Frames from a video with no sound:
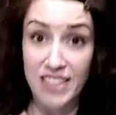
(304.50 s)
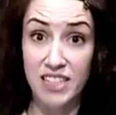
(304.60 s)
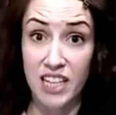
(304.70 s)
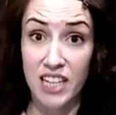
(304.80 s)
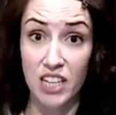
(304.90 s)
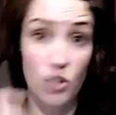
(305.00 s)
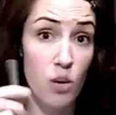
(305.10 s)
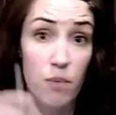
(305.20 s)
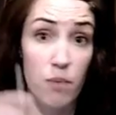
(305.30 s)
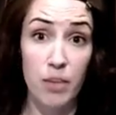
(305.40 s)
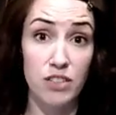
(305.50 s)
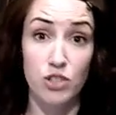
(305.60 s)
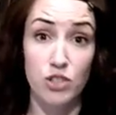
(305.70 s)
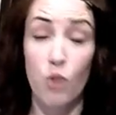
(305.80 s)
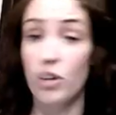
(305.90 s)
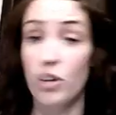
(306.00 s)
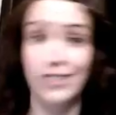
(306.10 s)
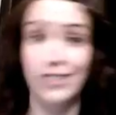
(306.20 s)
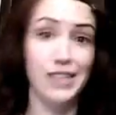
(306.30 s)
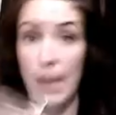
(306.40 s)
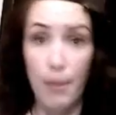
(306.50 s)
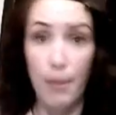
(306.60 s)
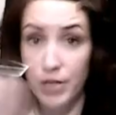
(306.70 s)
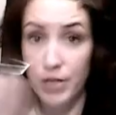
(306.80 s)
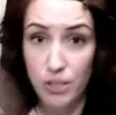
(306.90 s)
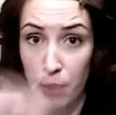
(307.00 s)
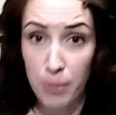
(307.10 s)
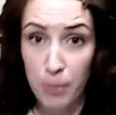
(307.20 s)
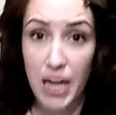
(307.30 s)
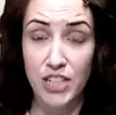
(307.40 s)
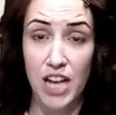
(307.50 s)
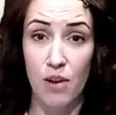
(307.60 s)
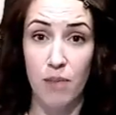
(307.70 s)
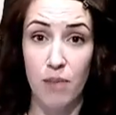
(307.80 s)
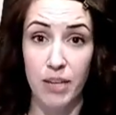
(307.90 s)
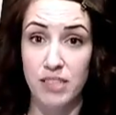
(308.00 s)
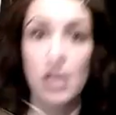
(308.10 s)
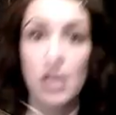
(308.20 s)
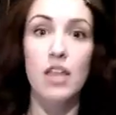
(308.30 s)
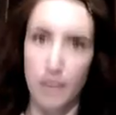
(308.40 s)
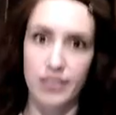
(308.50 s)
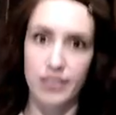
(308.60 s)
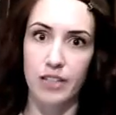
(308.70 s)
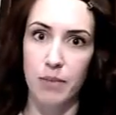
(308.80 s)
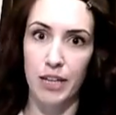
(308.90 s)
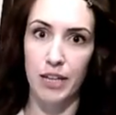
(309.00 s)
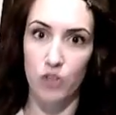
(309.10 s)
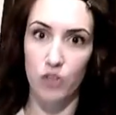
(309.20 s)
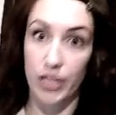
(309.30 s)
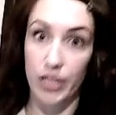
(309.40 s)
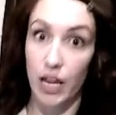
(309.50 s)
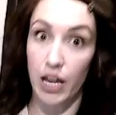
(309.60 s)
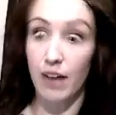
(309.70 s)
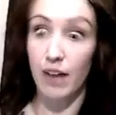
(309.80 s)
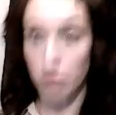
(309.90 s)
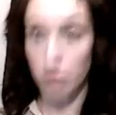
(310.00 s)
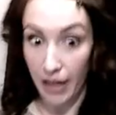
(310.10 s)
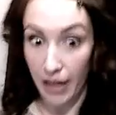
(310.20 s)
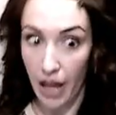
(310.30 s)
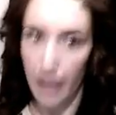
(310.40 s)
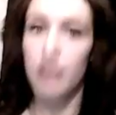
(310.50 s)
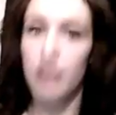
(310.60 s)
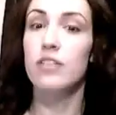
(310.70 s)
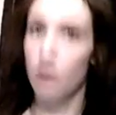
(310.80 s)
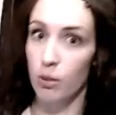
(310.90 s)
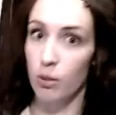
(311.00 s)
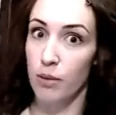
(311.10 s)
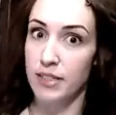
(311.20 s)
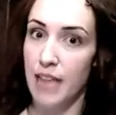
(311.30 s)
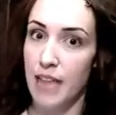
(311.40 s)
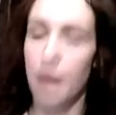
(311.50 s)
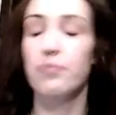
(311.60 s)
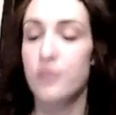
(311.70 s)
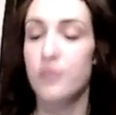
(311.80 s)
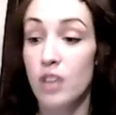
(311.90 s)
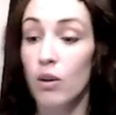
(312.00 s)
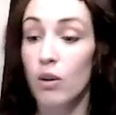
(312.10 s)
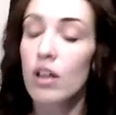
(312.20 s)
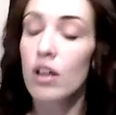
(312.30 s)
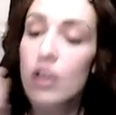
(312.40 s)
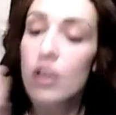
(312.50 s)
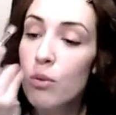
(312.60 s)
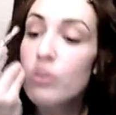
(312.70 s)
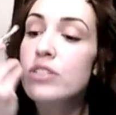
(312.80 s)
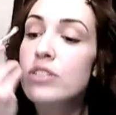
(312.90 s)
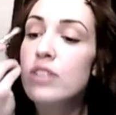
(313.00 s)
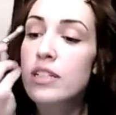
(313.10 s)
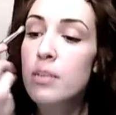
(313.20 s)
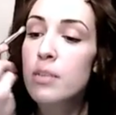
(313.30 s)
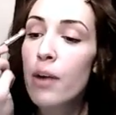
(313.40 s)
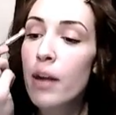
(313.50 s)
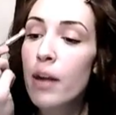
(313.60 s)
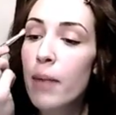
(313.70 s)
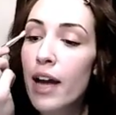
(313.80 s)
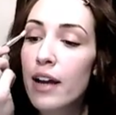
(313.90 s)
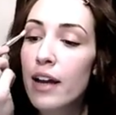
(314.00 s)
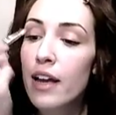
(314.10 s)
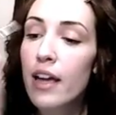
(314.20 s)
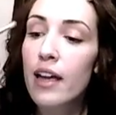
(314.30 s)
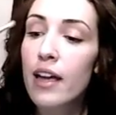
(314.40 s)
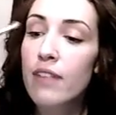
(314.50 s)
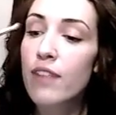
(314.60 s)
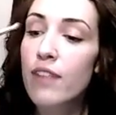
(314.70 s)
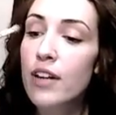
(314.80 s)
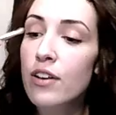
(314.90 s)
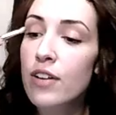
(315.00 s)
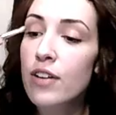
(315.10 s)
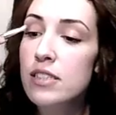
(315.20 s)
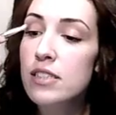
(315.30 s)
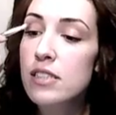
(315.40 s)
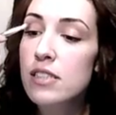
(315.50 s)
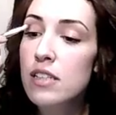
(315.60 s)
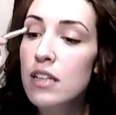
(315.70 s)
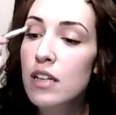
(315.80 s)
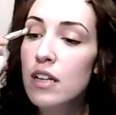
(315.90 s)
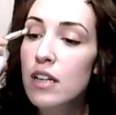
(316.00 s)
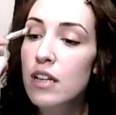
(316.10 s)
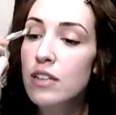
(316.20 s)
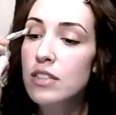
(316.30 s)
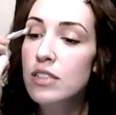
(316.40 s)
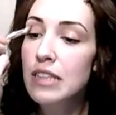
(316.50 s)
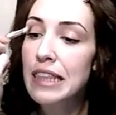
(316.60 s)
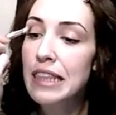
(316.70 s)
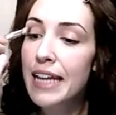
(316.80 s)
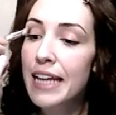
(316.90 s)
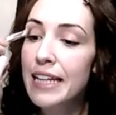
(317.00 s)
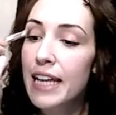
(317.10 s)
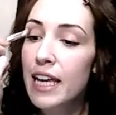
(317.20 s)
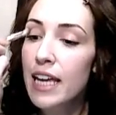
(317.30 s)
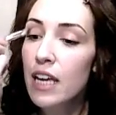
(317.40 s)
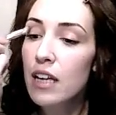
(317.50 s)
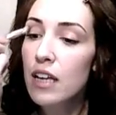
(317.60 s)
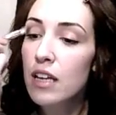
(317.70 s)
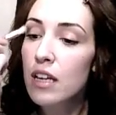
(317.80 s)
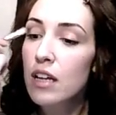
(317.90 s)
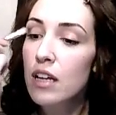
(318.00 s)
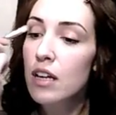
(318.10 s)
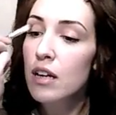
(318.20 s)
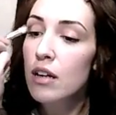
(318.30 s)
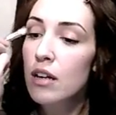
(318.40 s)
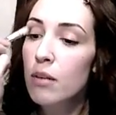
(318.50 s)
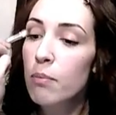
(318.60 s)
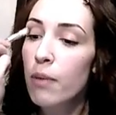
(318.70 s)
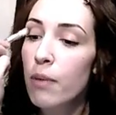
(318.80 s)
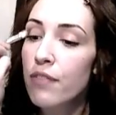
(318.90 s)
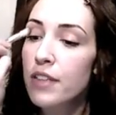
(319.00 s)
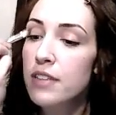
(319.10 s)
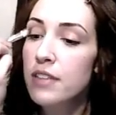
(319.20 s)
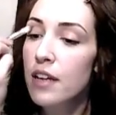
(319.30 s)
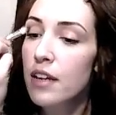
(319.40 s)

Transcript: the key. You want to build. You don't want to just slap a bunch of purple eyeshadow on, because that's going to make it look like you have a black eye. Nobody wants that. So we're just going to tip our head back and find our crease and just lightly buff this in.